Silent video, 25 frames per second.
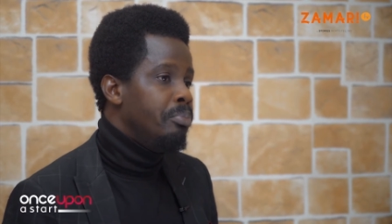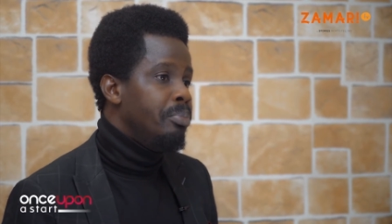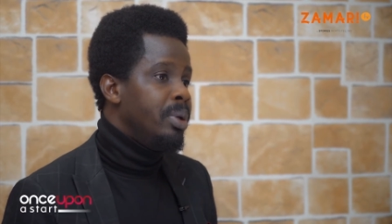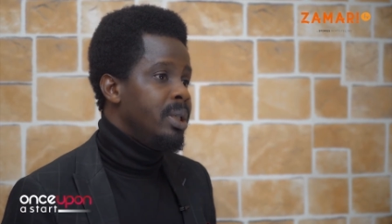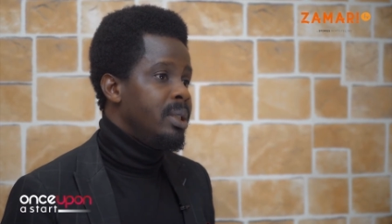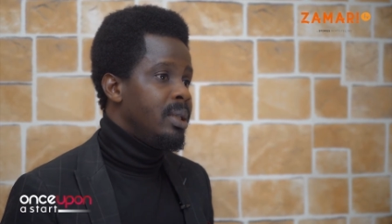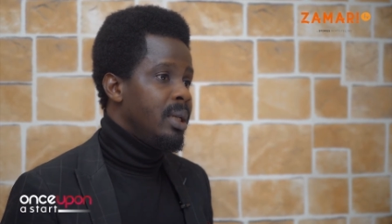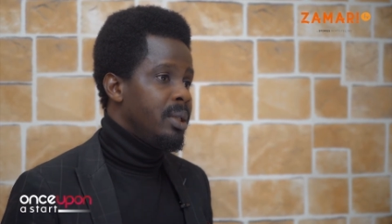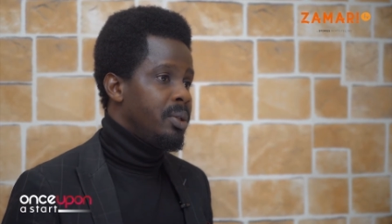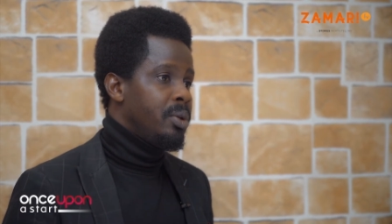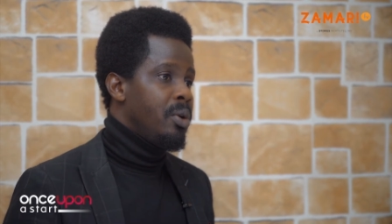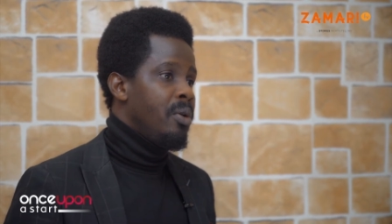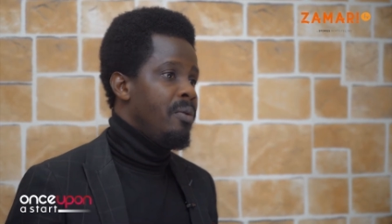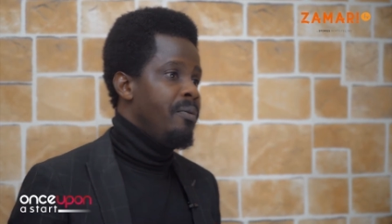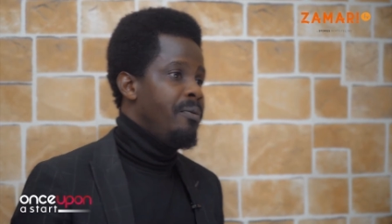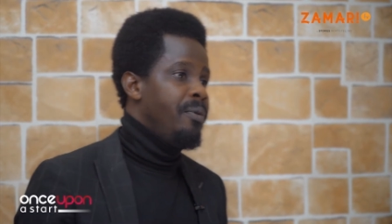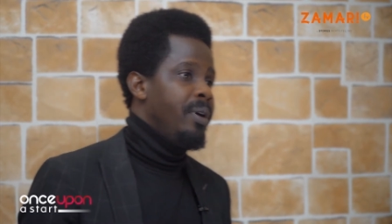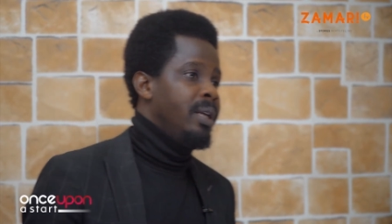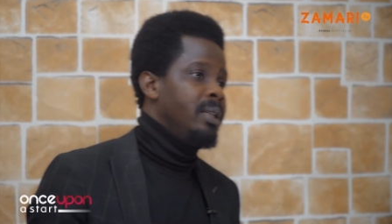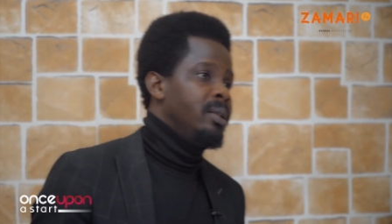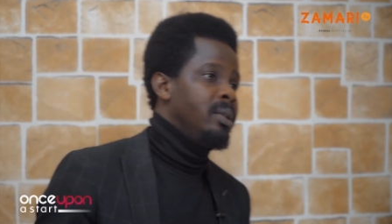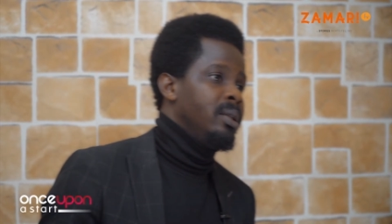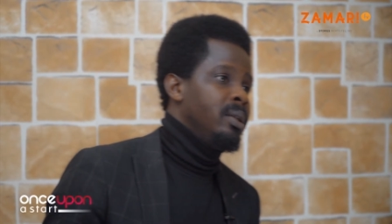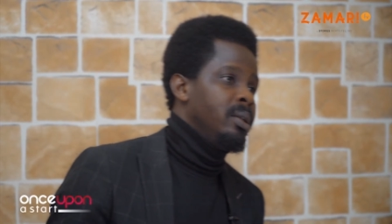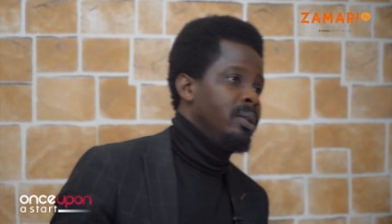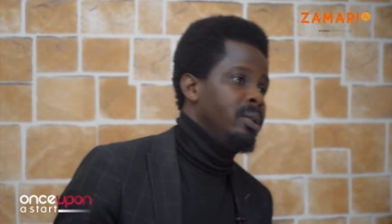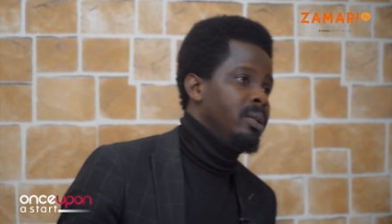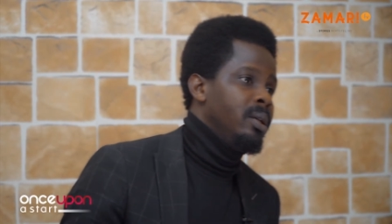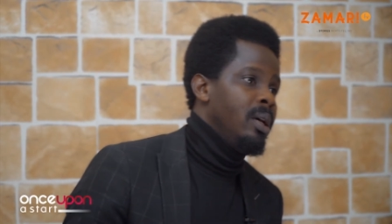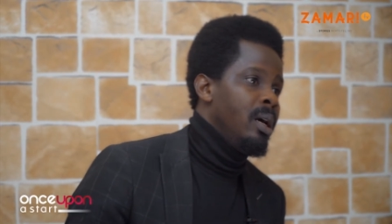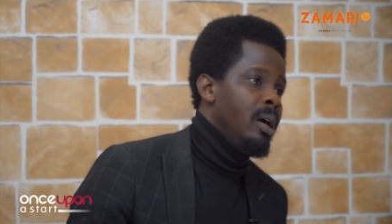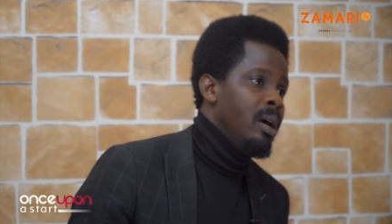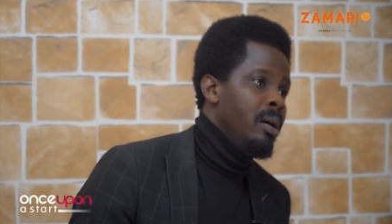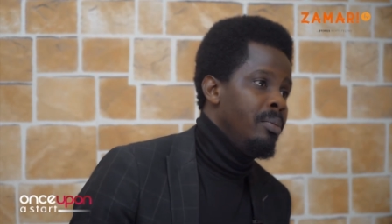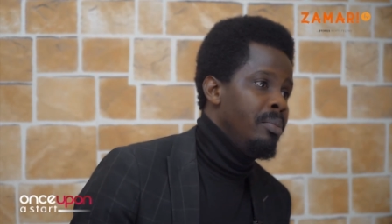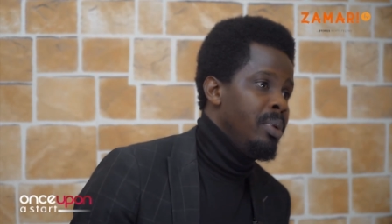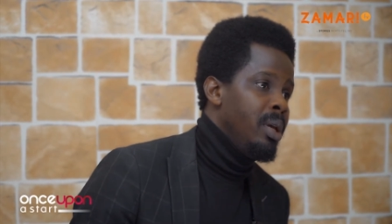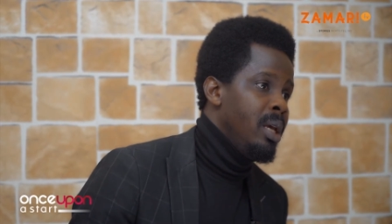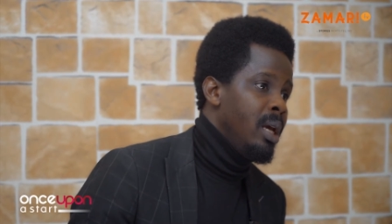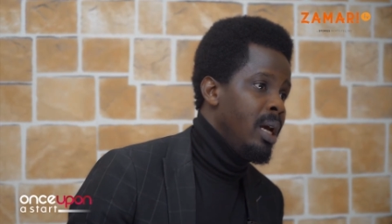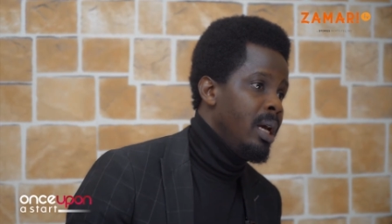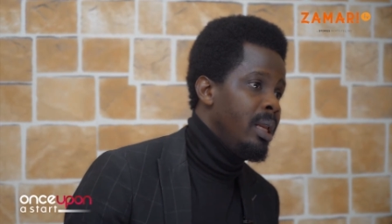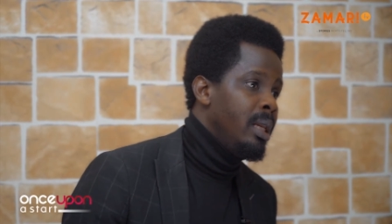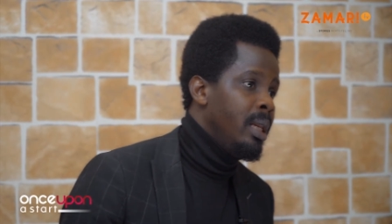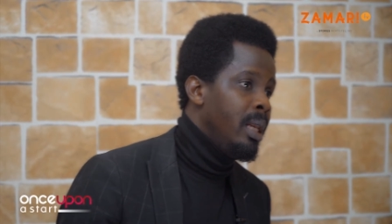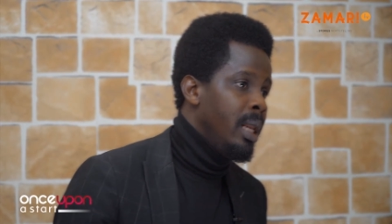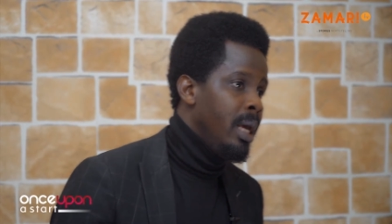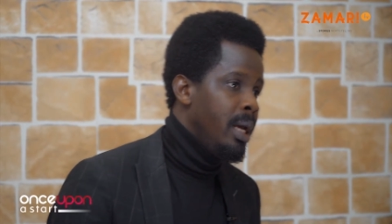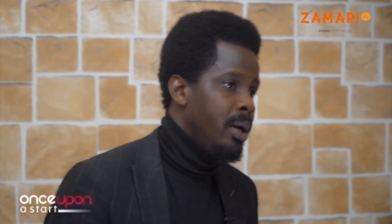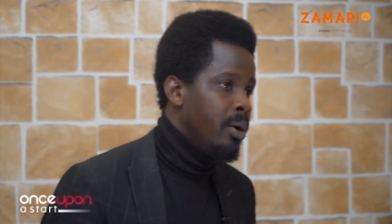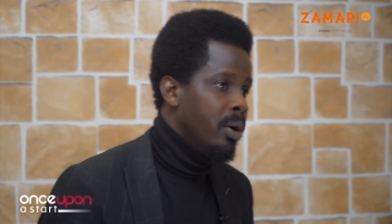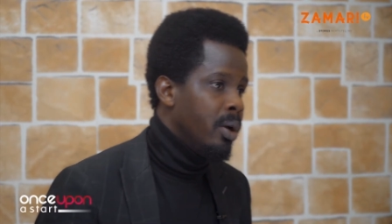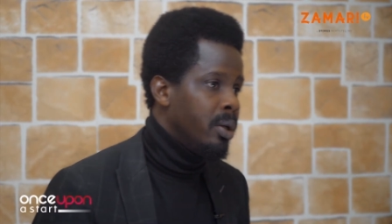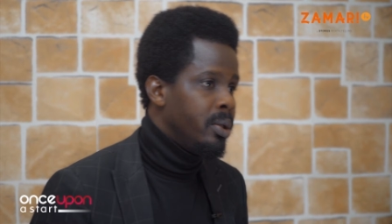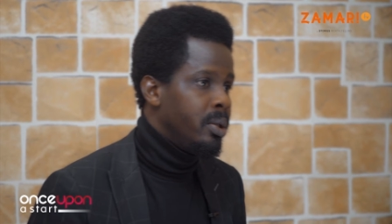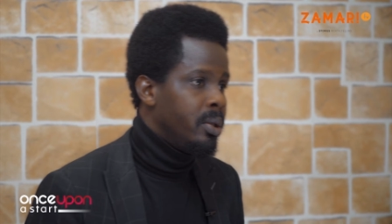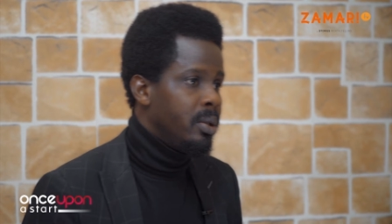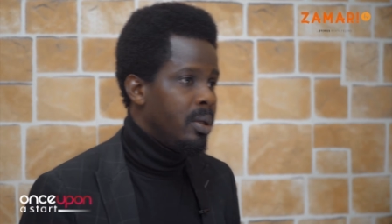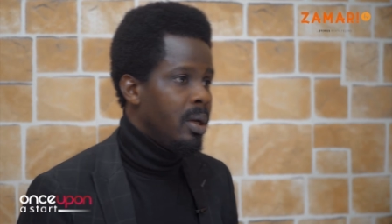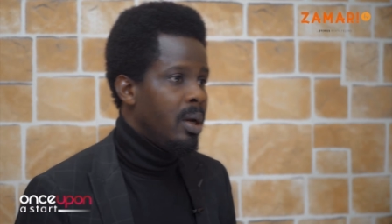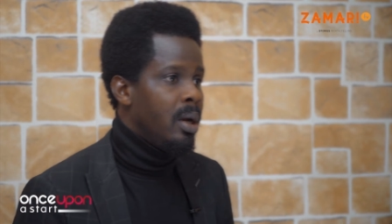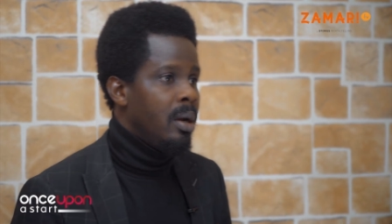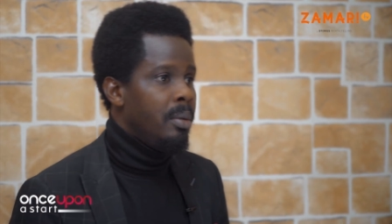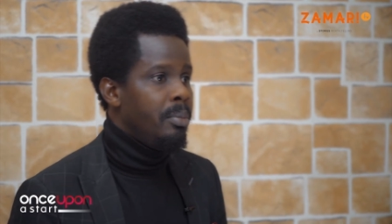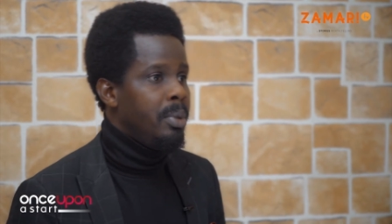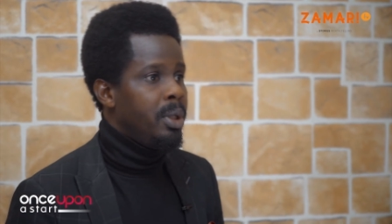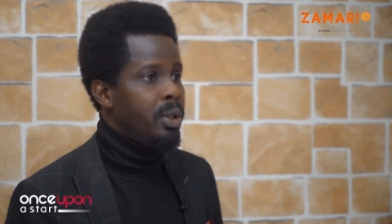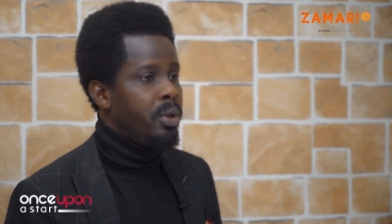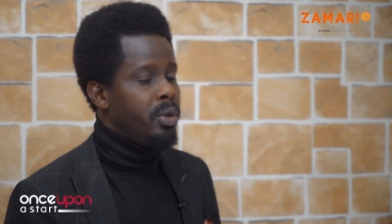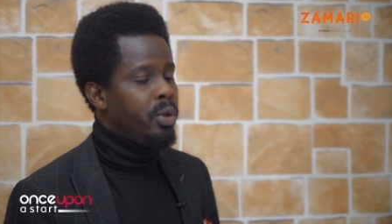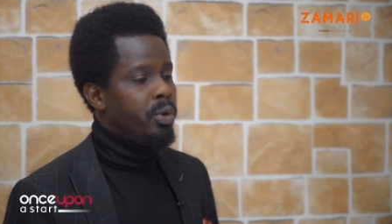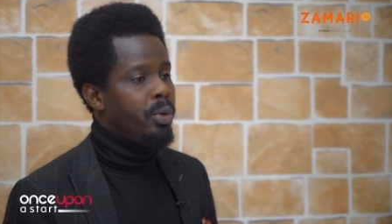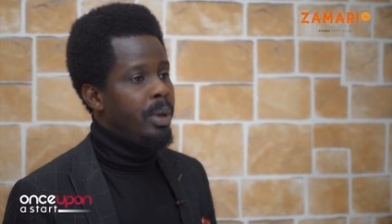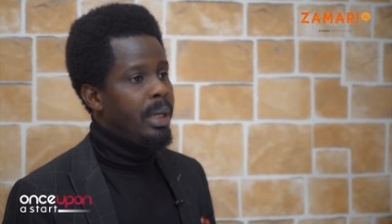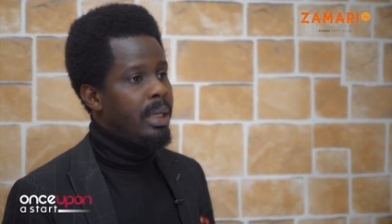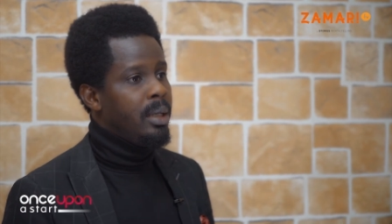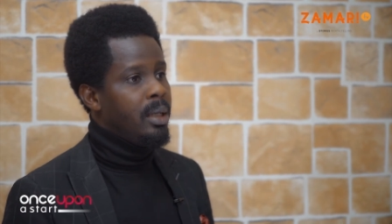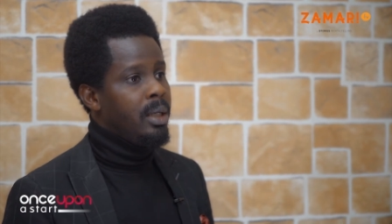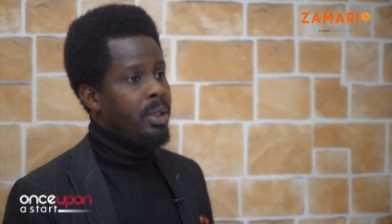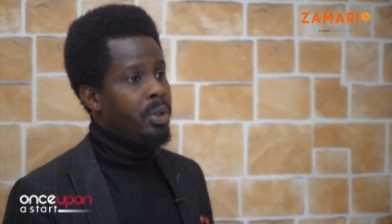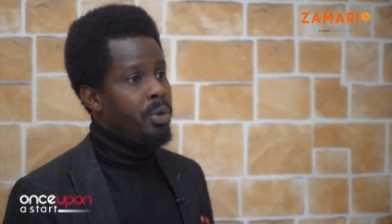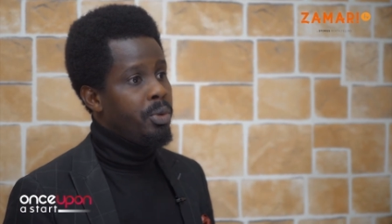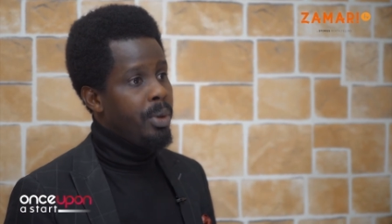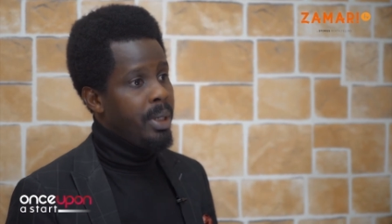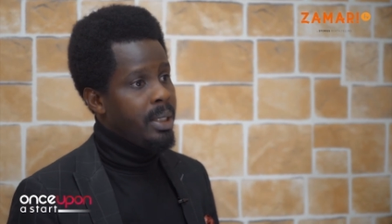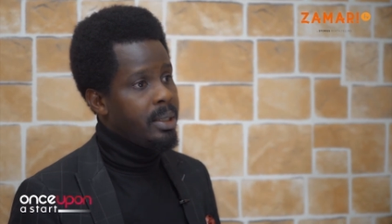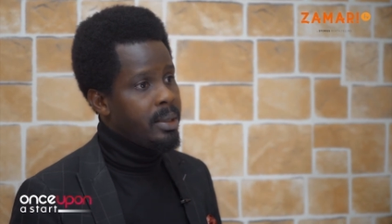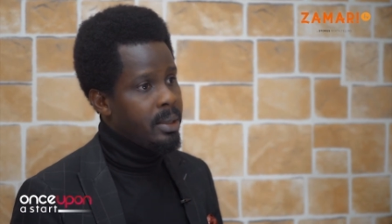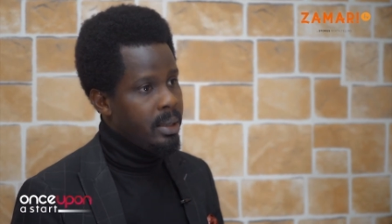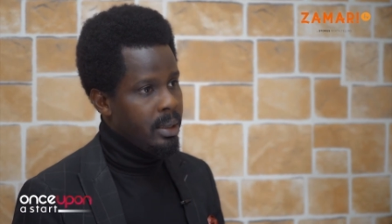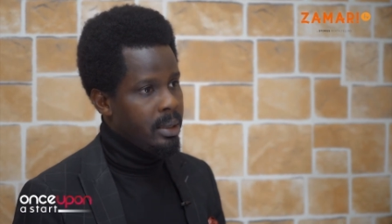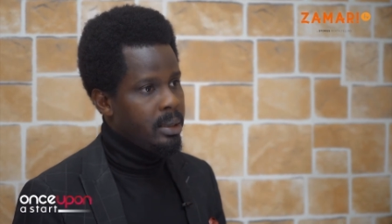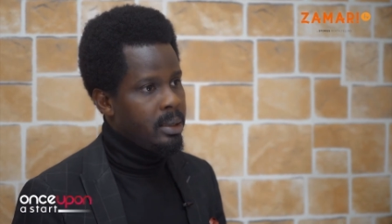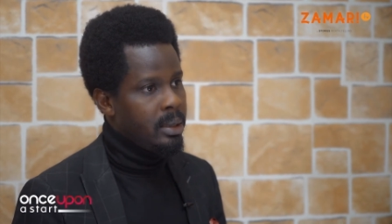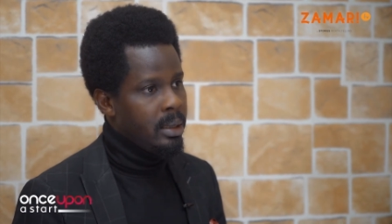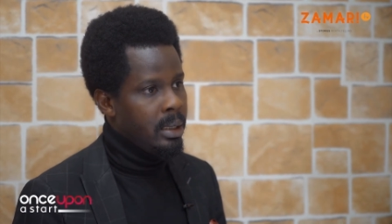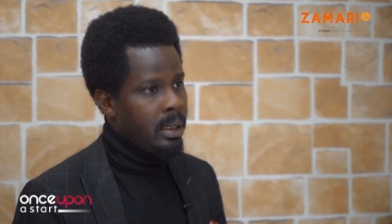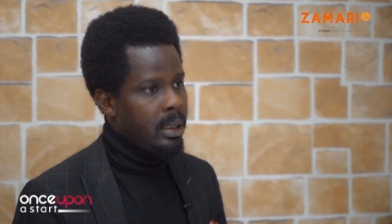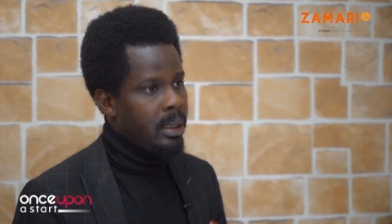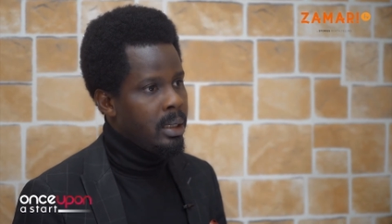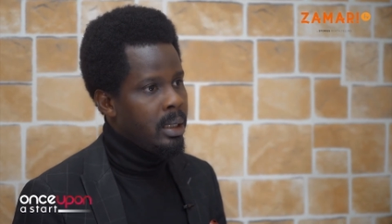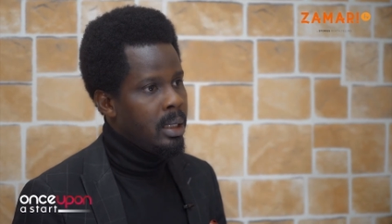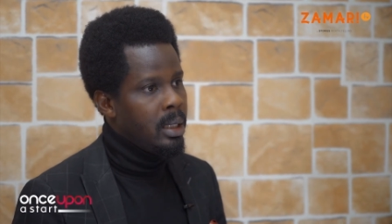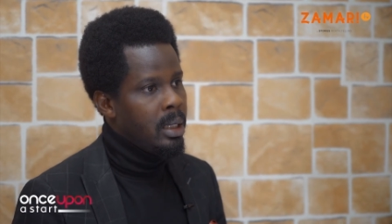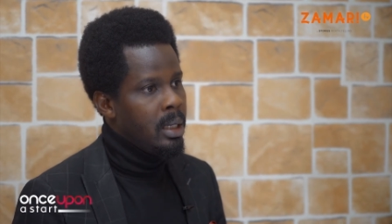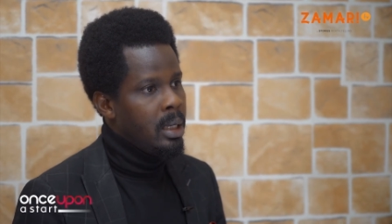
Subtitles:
business conferences here in Lagos in 2016.